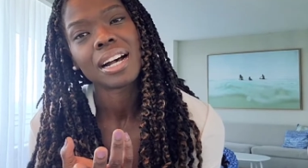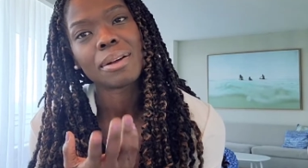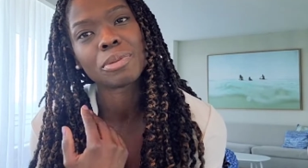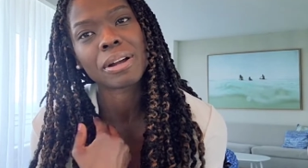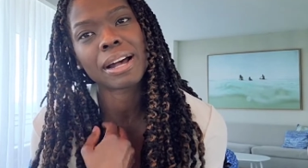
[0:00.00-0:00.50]

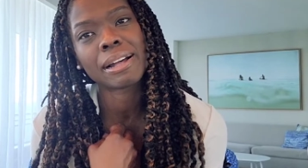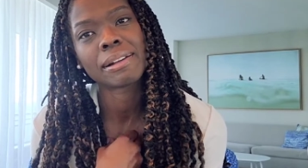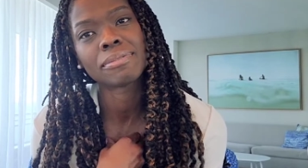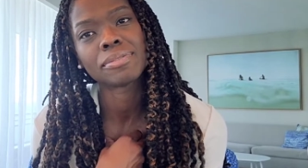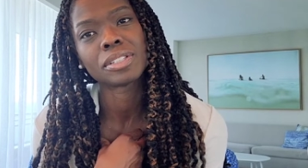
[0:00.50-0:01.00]
um, do I
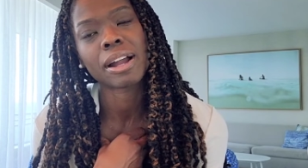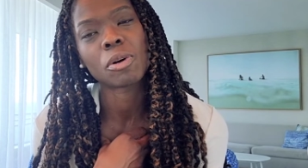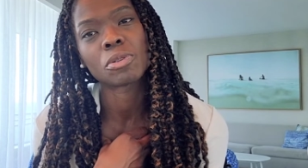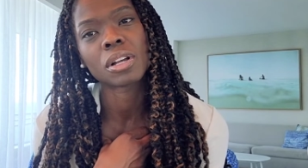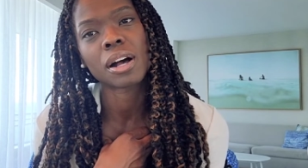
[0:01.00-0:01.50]
have, do I own